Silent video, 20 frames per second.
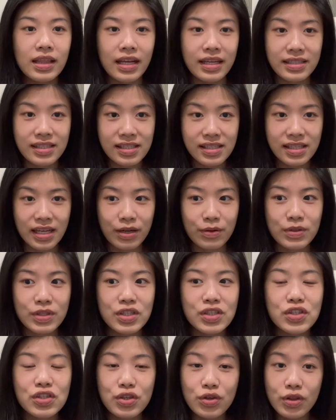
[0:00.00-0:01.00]
lights and
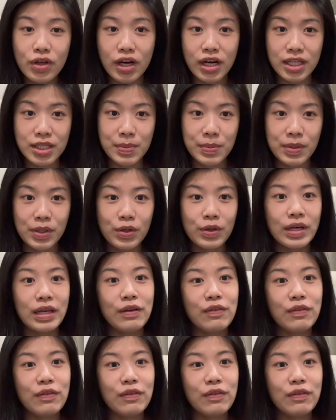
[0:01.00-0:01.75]
sirens, to the hospital.